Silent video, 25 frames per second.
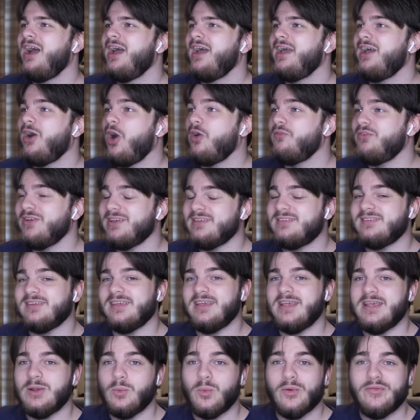
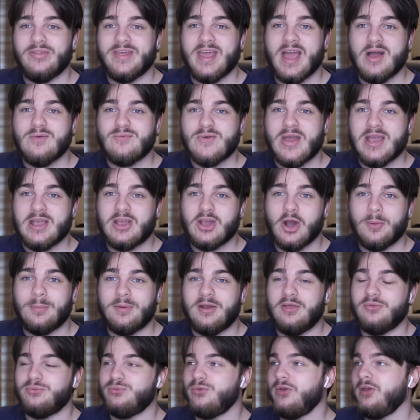Obviously, won the FA Cup in
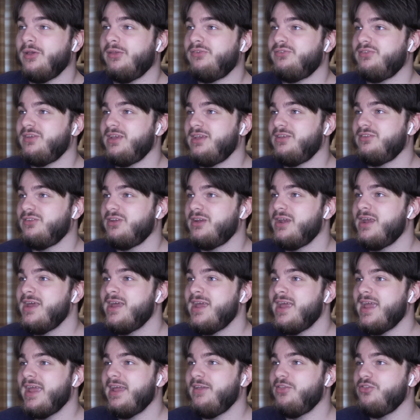his first season
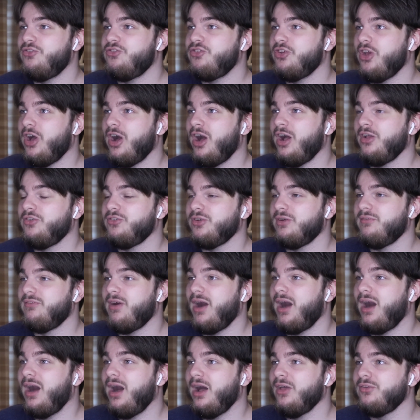in charge of
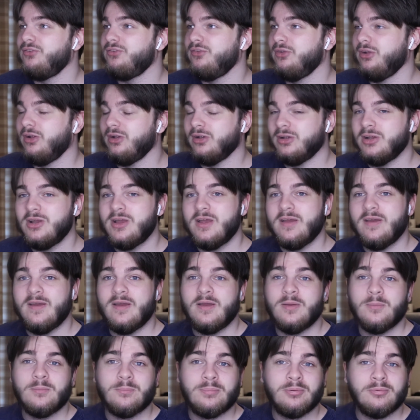Arsenal.
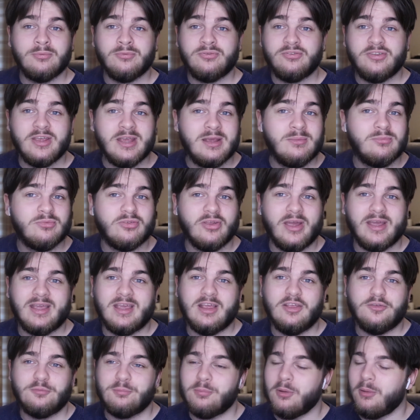Seems like
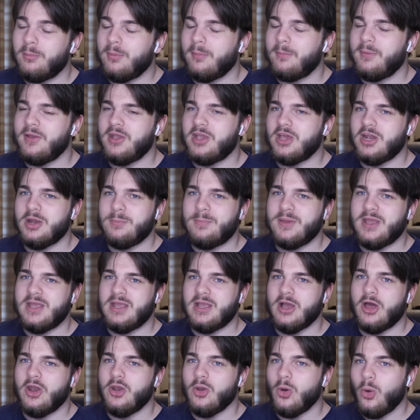he's probably going to be
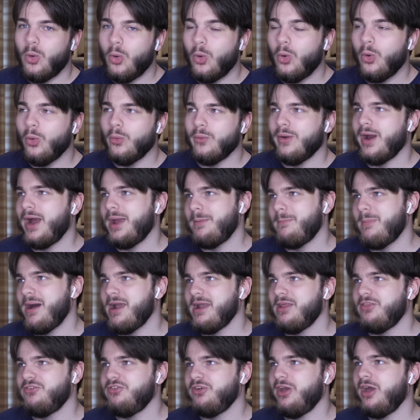an all right
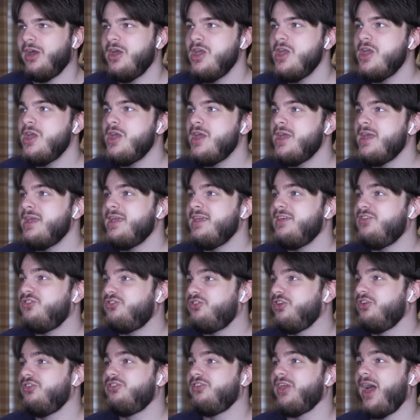manager. He's
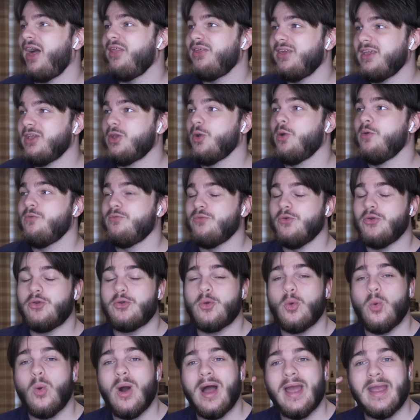just, I think, going through
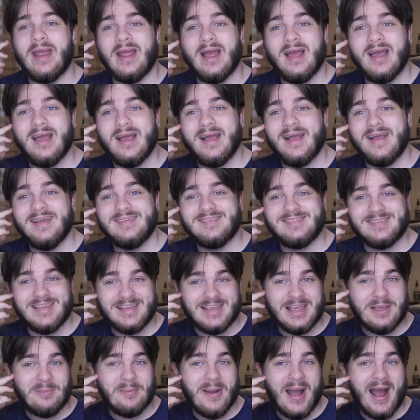quite a
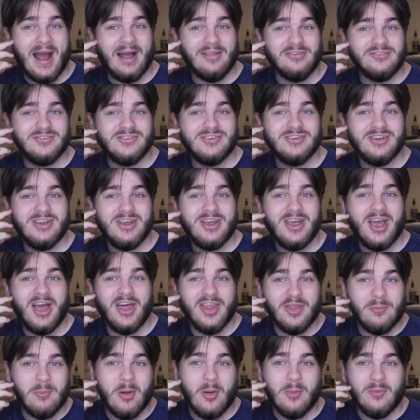sticky patch at
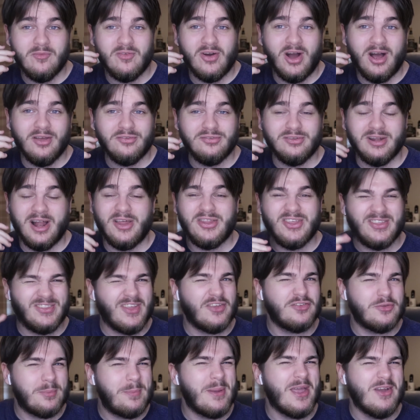the moment with Arsenal. I think
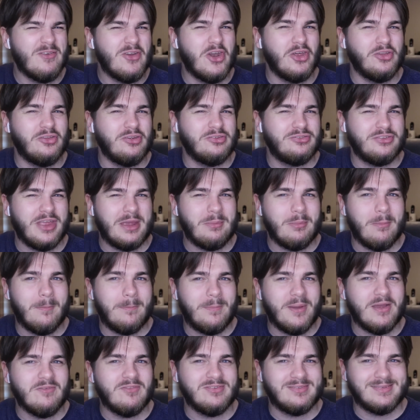that's a bit of an understatement, a
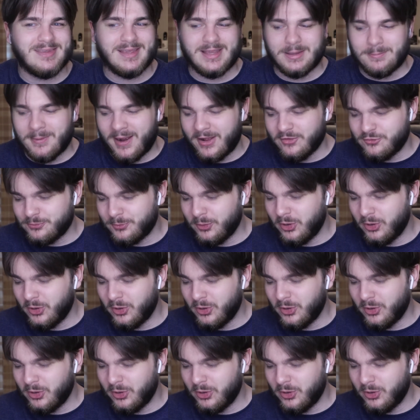bit of a sticky patch.